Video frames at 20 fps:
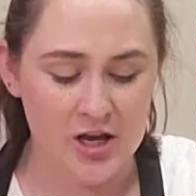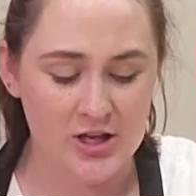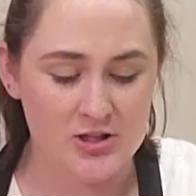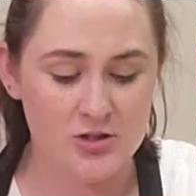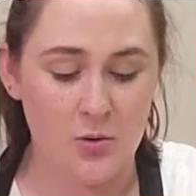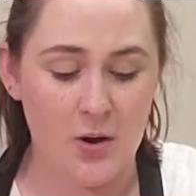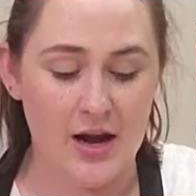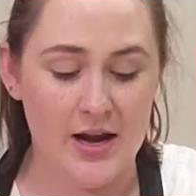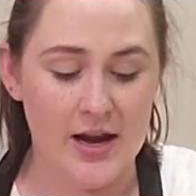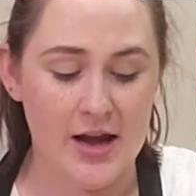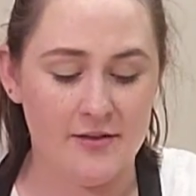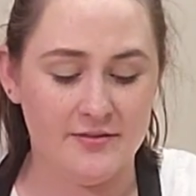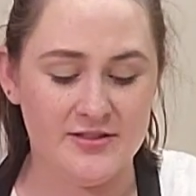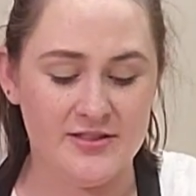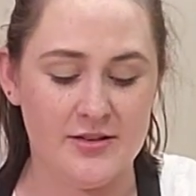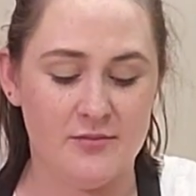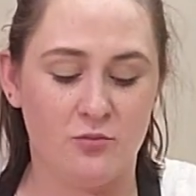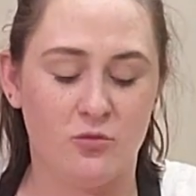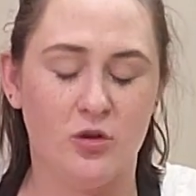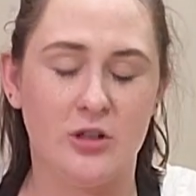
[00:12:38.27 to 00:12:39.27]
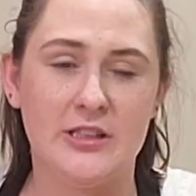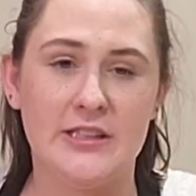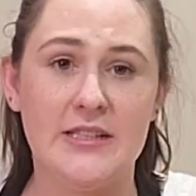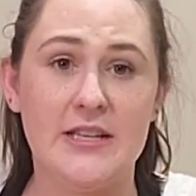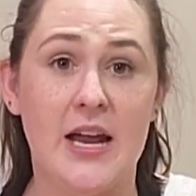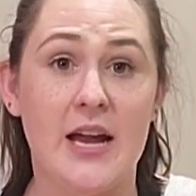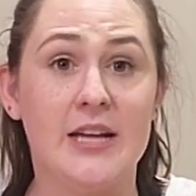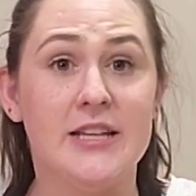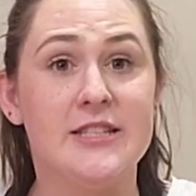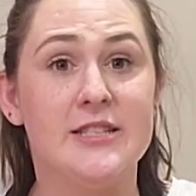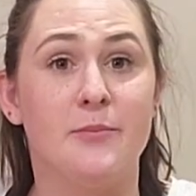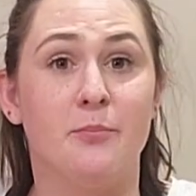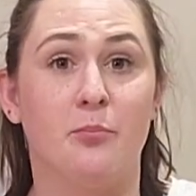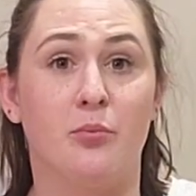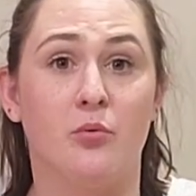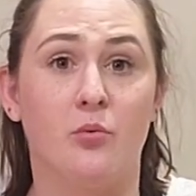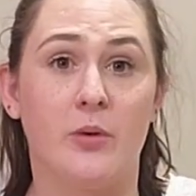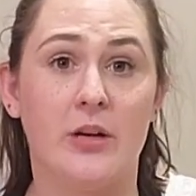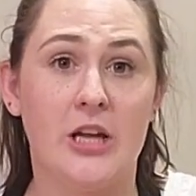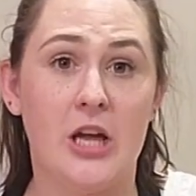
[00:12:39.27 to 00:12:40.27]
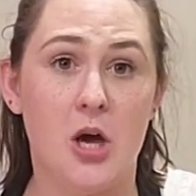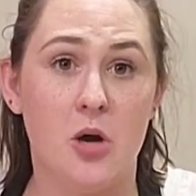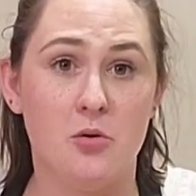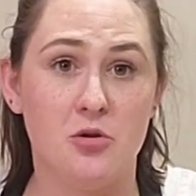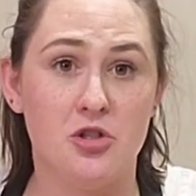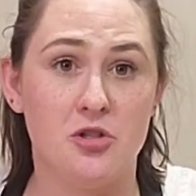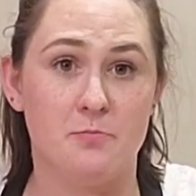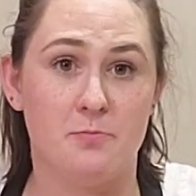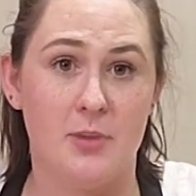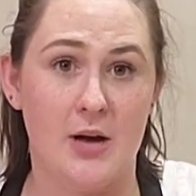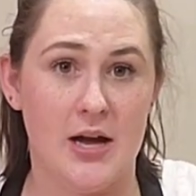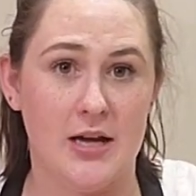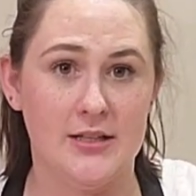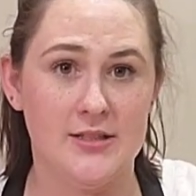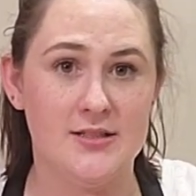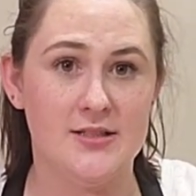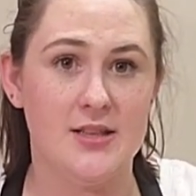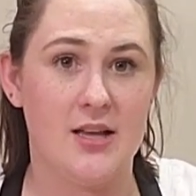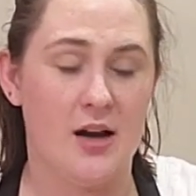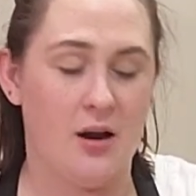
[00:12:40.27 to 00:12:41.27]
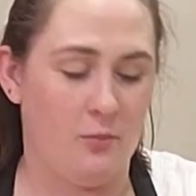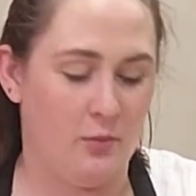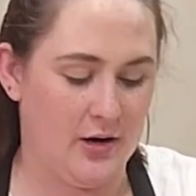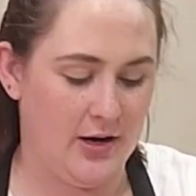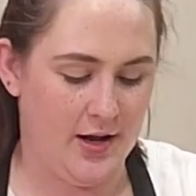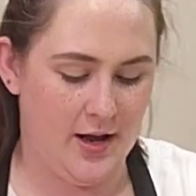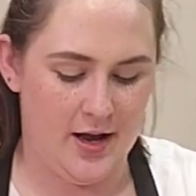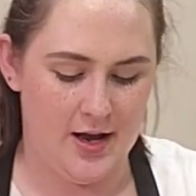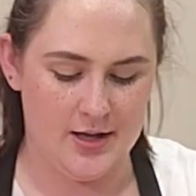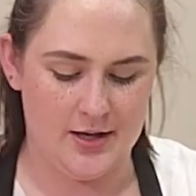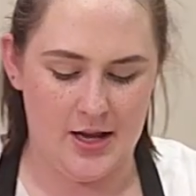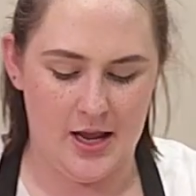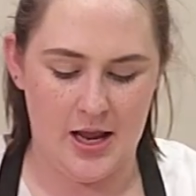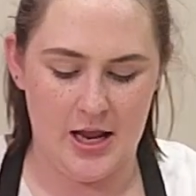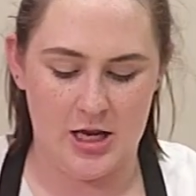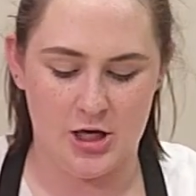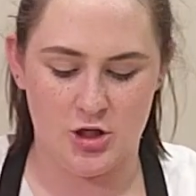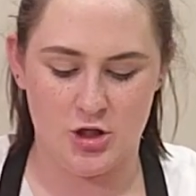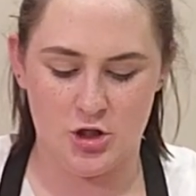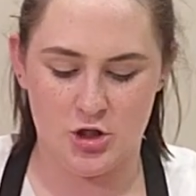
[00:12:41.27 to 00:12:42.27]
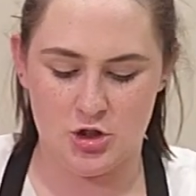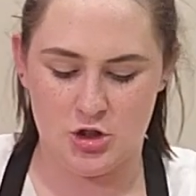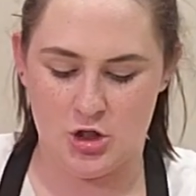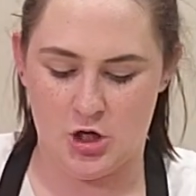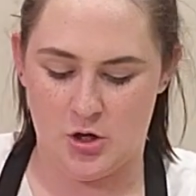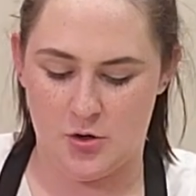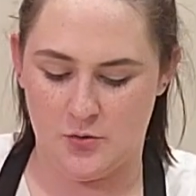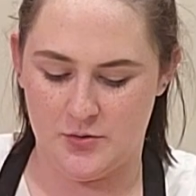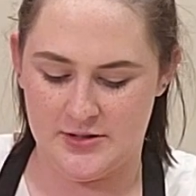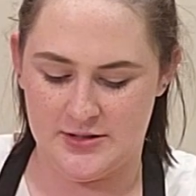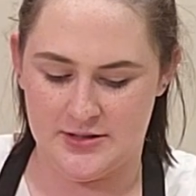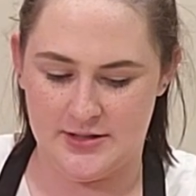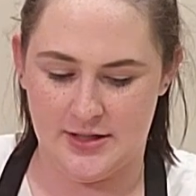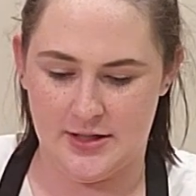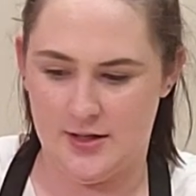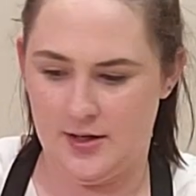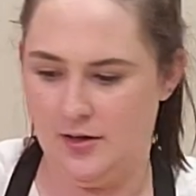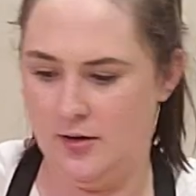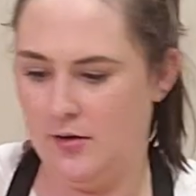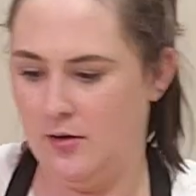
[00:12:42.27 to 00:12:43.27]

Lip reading: So I have some really nice brioche buns that I went ahead and toasted.